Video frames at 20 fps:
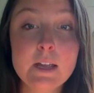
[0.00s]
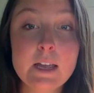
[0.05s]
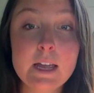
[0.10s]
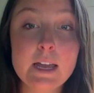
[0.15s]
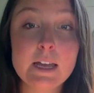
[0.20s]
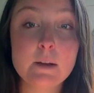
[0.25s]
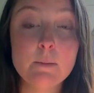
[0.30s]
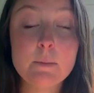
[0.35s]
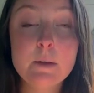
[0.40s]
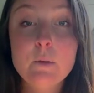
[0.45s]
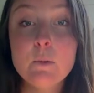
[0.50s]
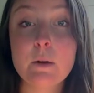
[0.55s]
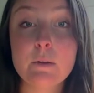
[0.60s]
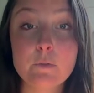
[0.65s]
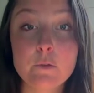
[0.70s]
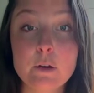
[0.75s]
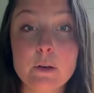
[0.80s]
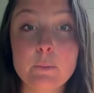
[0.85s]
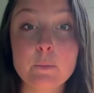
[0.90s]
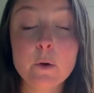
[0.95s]
in a
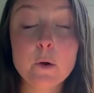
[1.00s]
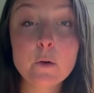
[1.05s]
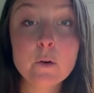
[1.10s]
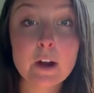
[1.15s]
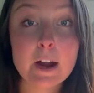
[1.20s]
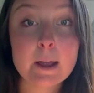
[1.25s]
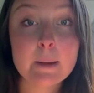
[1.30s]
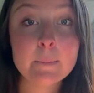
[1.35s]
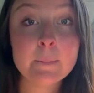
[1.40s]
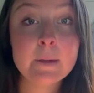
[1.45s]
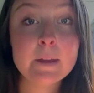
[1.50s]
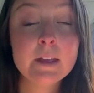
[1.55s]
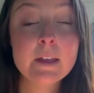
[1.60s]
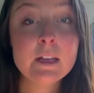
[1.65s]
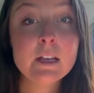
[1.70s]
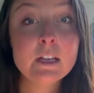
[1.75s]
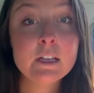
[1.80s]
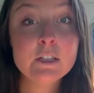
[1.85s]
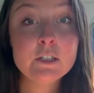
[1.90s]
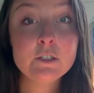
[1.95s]
midwifery program.
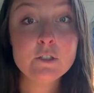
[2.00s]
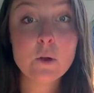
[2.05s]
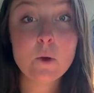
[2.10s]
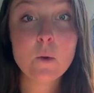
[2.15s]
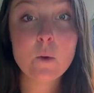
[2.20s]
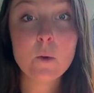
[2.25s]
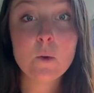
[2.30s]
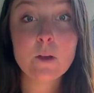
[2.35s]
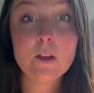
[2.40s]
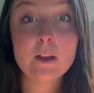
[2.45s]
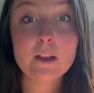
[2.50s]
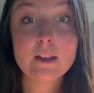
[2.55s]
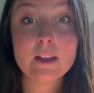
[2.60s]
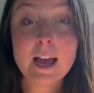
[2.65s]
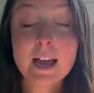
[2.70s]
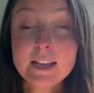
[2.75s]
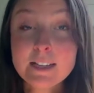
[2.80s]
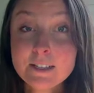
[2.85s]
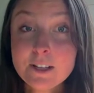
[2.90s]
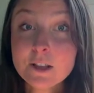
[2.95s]
So
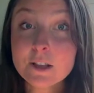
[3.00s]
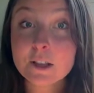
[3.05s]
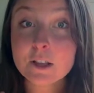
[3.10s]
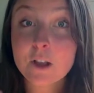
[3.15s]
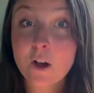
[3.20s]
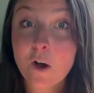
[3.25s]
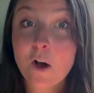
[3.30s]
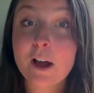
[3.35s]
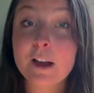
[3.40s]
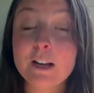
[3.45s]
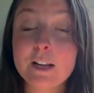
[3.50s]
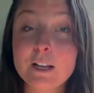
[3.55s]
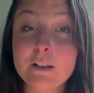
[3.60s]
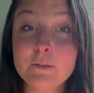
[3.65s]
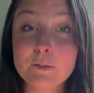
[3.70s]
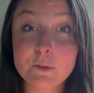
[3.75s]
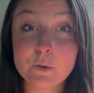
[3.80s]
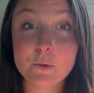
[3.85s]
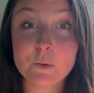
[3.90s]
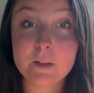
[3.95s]
that is a lot of
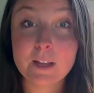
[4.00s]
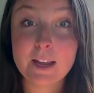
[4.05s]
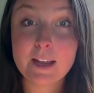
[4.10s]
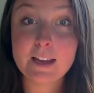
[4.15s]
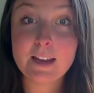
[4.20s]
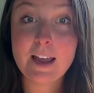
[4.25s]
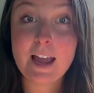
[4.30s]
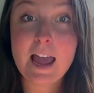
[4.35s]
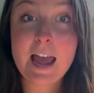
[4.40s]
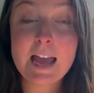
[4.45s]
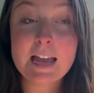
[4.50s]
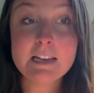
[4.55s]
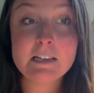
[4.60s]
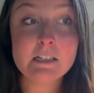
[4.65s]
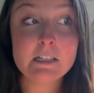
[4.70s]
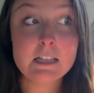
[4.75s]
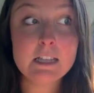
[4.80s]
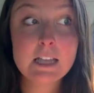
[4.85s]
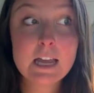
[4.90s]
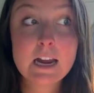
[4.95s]
schooling,
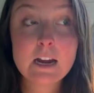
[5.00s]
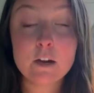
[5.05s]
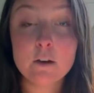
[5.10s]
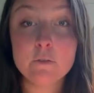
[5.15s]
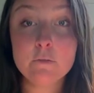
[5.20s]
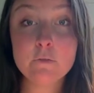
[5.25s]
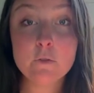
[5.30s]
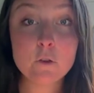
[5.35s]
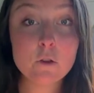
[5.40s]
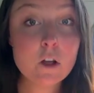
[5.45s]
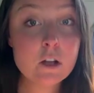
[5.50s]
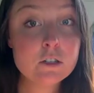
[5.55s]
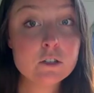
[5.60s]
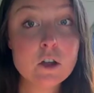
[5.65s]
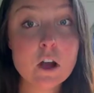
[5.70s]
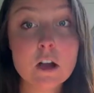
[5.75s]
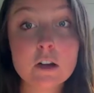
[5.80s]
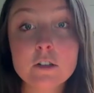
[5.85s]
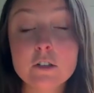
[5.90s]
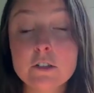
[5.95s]
and they are full-on
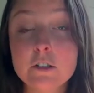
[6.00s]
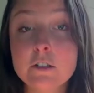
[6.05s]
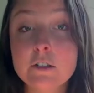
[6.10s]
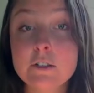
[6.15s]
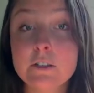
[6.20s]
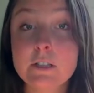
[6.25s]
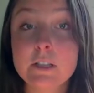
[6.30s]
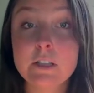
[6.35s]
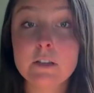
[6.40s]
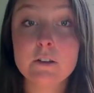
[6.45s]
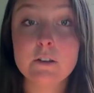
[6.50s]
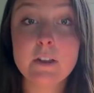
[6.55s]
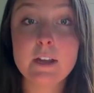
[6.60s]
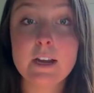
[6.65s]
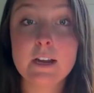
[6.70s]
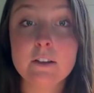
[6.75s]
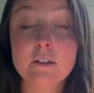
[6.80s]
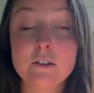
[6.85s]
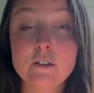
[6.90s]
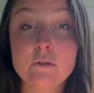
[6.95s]
doctors. They're
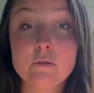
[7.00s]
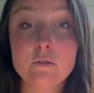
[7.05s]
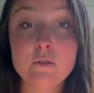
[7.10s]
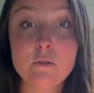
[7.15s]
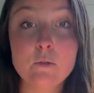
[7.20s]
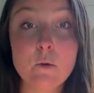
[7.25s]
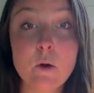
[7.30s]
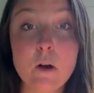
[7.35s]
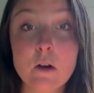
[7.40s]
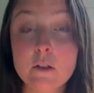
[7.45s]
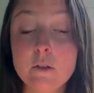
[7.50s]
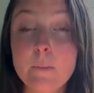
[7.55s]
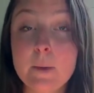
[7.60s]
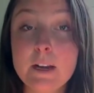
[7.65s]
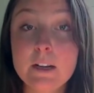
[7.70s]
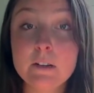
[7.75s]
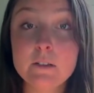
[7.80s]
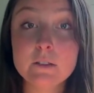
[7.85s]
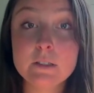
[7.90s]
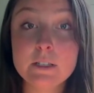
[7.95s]
there to do all the
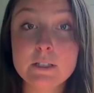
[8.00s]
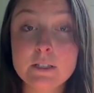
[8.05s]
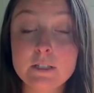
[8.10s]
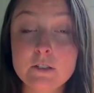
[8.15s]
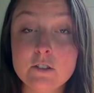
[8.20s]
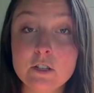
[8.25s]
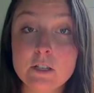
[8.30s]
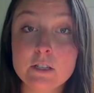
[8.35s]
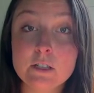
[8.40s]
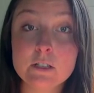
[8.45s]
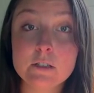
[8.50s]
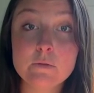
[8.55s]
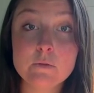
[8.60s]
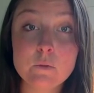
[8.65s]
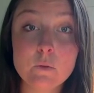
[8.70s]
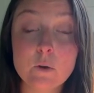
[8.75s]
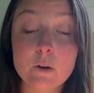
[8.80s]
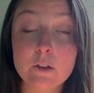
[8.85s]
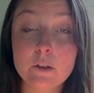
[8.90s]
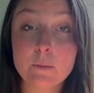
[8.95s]
medical decisions
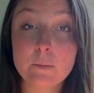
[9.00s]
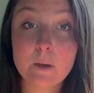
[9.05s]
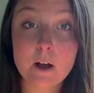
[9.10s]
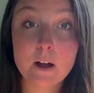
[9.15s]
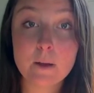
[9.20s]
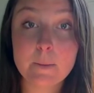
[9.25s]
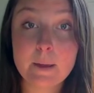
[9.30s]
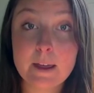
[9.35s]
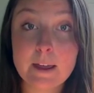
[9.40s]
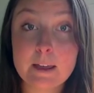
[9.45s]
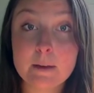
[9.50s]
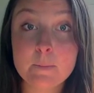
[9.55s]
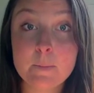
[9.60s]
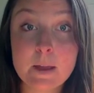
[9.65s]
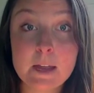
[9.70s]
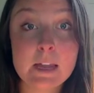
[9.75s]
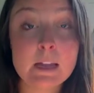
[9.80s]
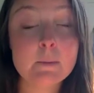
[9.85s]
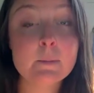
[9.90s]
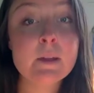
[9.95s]
for the mom and
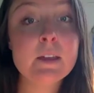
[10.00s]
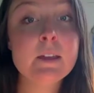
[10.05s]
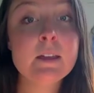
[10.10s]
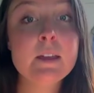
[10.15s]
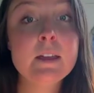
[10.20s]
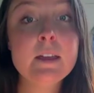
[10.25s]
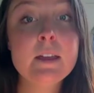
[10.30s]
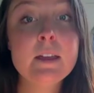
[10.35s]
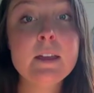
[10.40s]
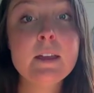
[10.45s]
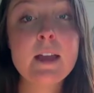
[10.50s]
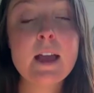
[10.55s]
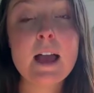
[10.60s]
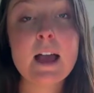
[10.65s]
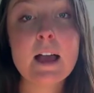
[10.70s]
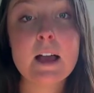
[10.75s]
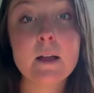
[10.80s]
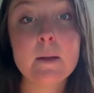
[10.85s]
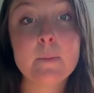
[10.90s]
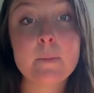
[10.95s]
babe.
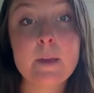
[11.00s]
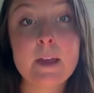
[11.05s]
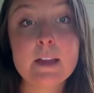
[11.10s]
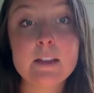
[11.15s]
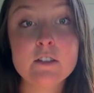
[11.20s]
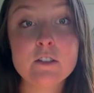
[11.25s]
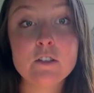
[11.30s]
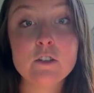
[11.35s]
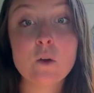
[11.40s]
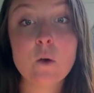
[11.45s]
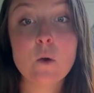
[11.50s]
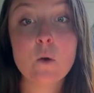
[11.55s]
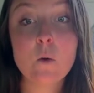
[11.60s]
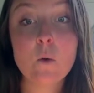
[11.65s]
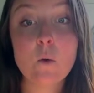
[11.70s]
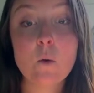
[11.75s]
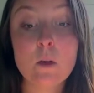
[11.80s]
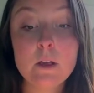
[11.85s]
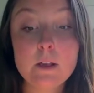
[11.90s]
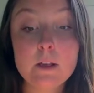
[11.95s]
And
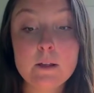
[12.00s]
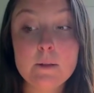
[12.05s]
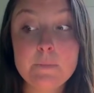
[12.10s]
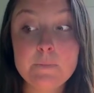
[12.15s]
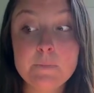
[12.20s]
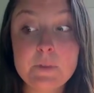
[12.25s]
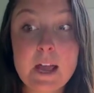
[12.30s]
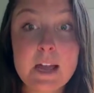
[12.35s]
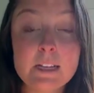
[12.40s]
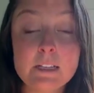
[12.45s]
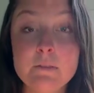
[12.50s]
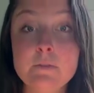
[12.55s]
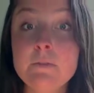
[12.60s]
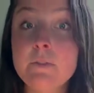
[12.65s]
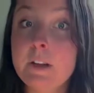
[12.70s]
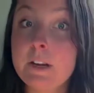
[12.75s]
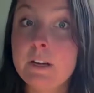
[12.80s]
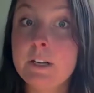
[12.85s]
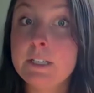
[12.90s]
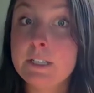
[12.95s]
so that is
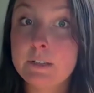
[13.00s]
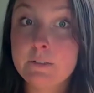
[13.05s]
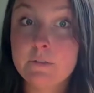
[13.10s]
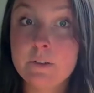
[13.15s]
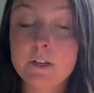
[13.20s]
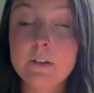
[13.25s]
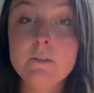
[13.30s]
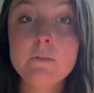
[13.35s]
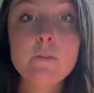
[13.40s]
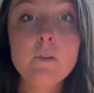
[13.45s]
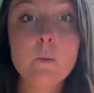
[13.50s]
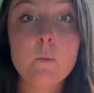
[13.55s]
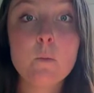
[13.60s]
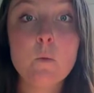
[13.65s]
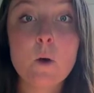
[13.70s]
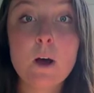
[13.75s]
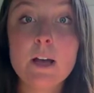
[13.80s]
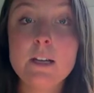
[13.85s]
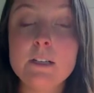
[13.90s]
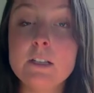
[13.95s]
very different from
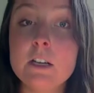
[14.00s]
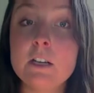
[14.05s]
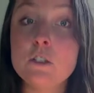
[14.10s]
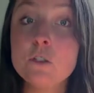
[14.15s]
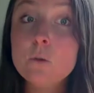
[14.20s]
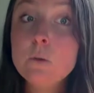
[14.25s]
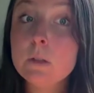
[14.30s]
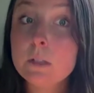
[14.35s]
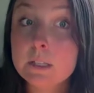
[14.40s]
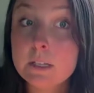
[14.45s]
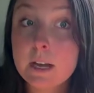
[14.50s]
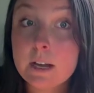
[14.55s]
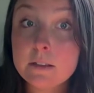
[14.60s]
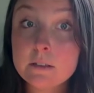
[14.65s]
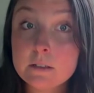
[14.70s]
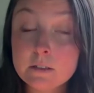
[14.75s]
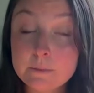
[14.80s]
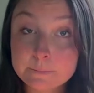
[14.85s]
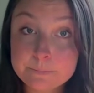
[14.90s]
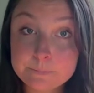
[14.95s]
what a doula
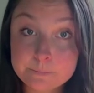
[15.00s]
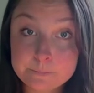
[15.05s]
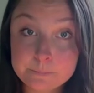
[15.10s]
does.